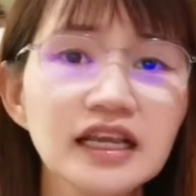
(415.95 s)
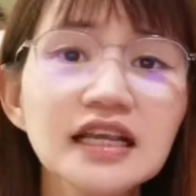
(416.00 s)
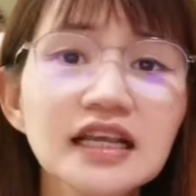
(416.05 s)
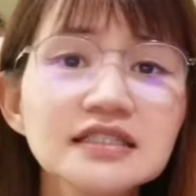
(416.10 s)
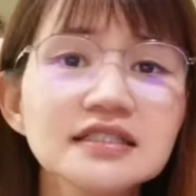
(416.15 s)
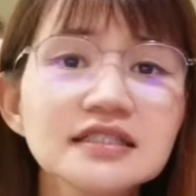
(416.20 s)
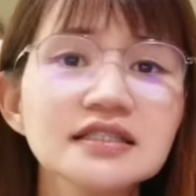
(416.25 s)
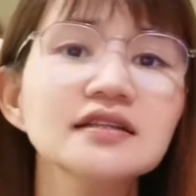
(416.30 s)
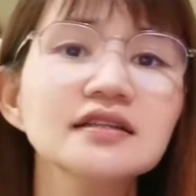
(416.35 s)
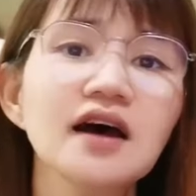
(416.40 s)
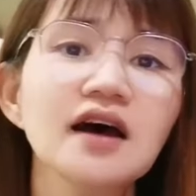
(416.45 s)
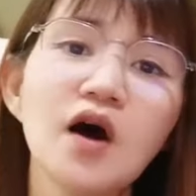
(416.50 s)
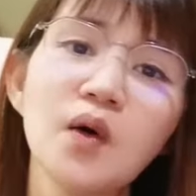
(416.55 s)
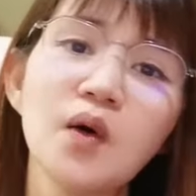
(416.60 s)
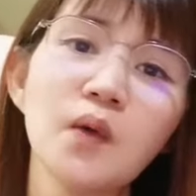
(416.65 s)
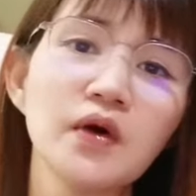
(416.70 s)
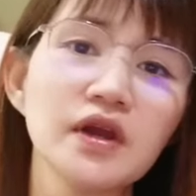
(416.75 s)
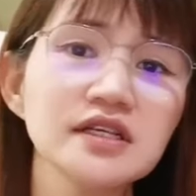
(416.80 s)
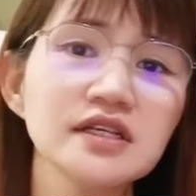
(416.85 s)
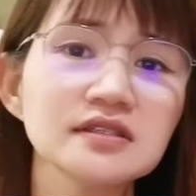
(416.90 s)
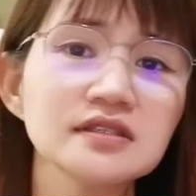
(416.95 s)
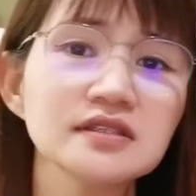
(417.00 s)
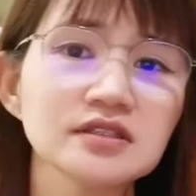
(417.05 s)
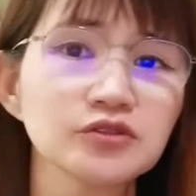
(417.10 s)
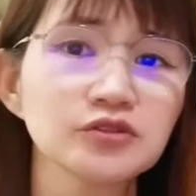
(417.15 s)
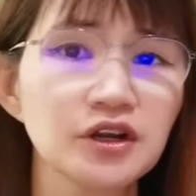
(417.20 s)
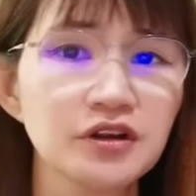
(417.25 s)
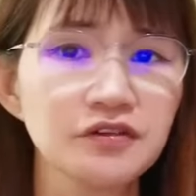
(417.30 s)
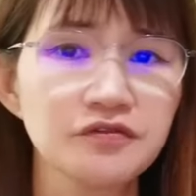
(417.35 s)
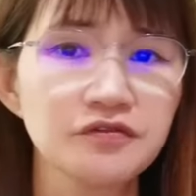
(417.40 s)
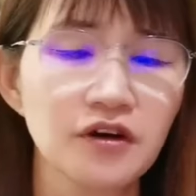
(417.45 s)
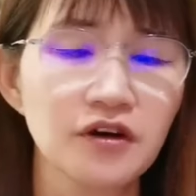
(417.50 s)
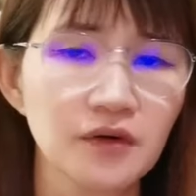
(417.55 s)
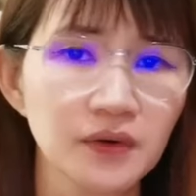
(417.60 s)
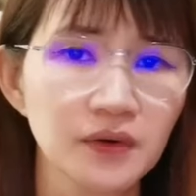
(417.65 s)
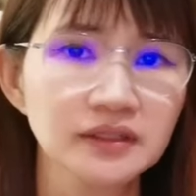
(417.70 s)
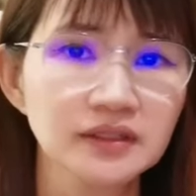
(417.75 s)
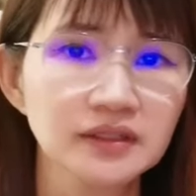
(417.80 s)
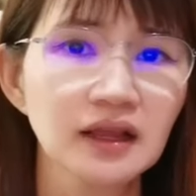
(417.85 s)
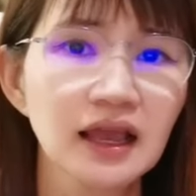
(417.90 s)
isn't always
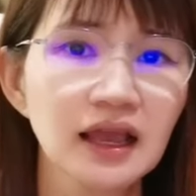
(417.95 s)
straightforward.